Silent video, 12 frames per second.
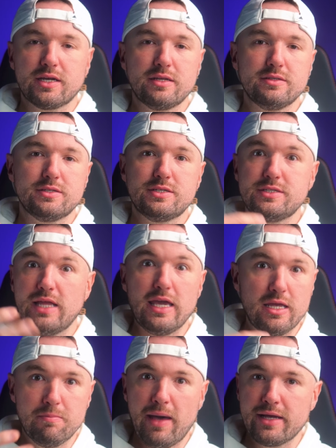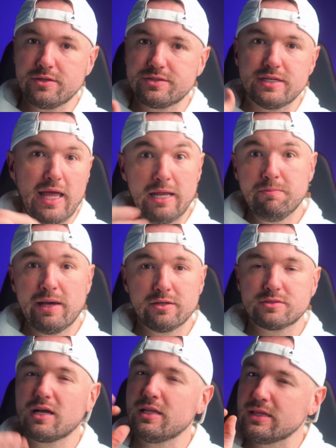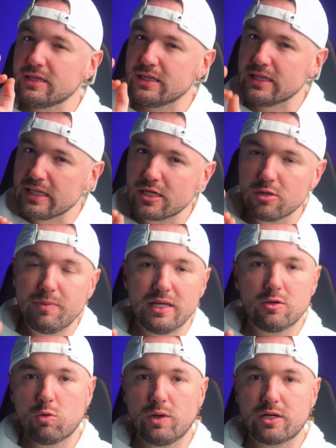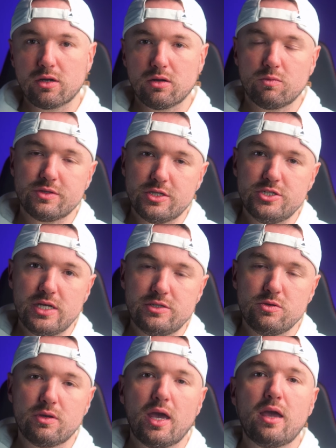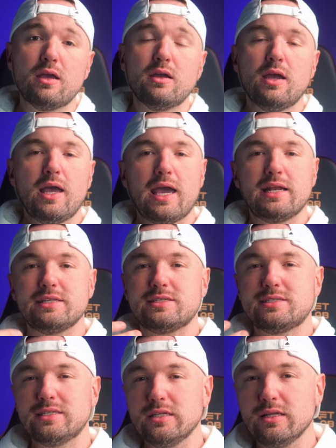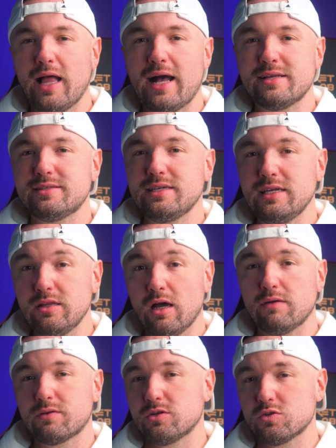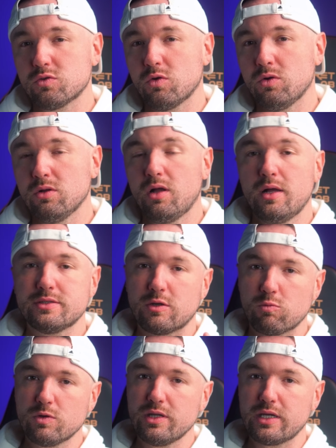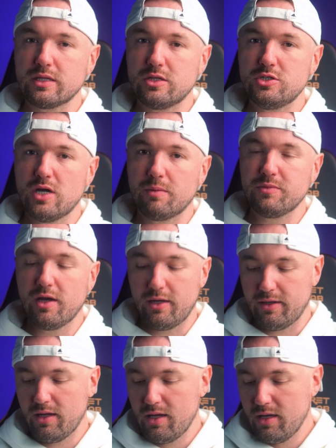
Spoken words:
I can stay in battles and end battles a little bit quicker with the J2K, and it still has enough control to really get the job done.